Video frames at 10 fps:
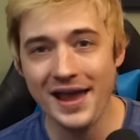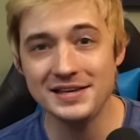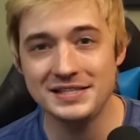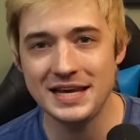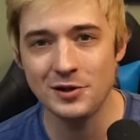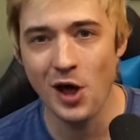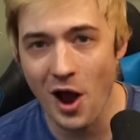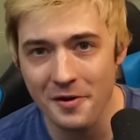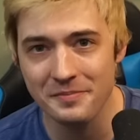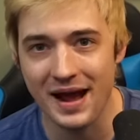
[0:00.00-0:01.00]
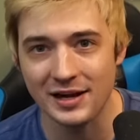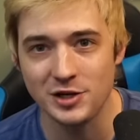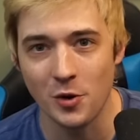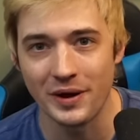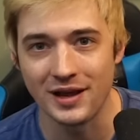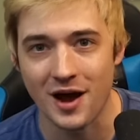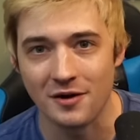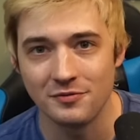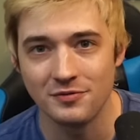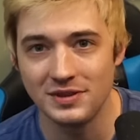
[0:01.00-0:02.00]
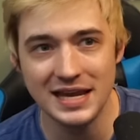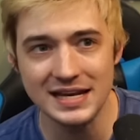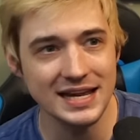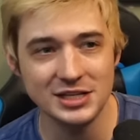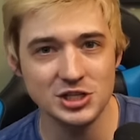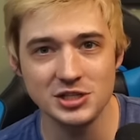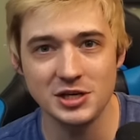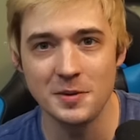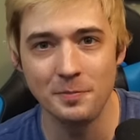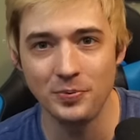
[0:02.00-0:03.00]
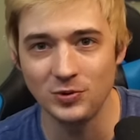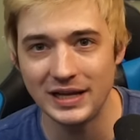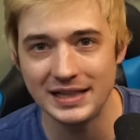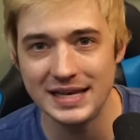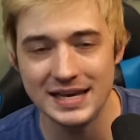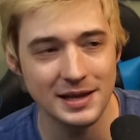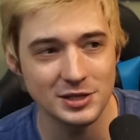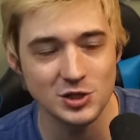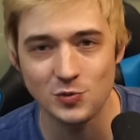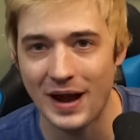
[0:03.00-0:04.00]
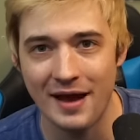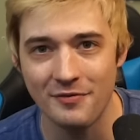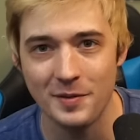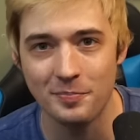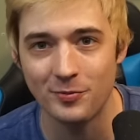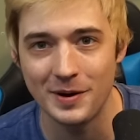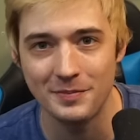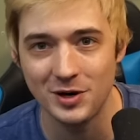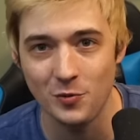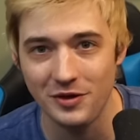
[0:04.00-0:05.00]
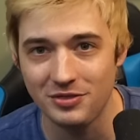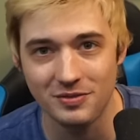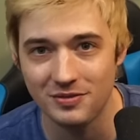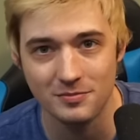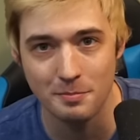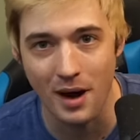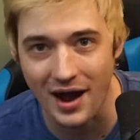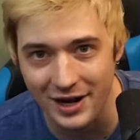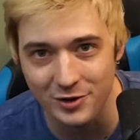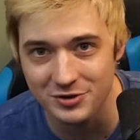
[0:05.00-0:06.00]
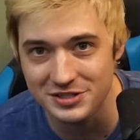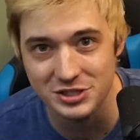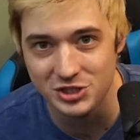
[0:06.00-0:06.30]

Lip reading: is the alarm not going off? Didn't he just completely surround the perimeter with monitors and